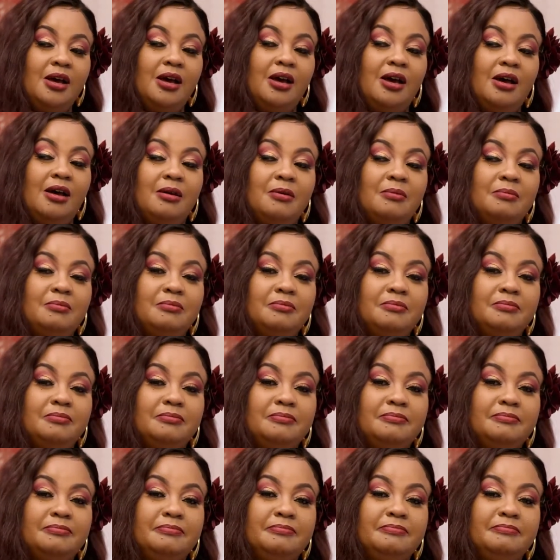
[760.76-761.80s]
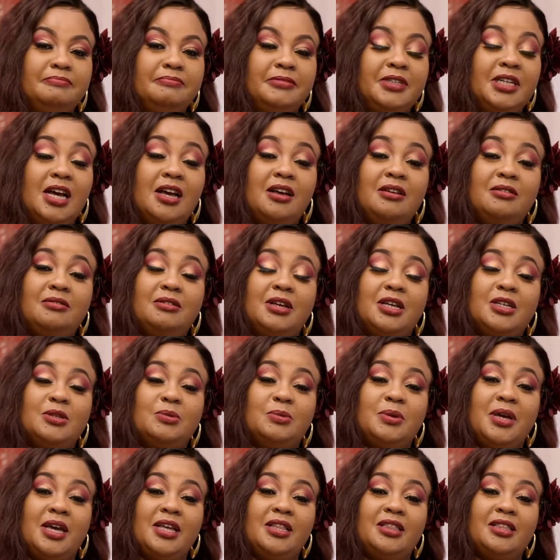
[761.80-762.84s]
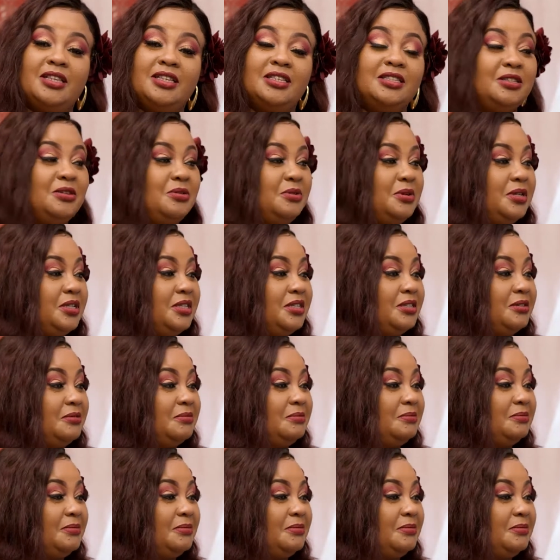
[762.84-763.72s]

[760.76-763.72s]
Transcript: As we end this series.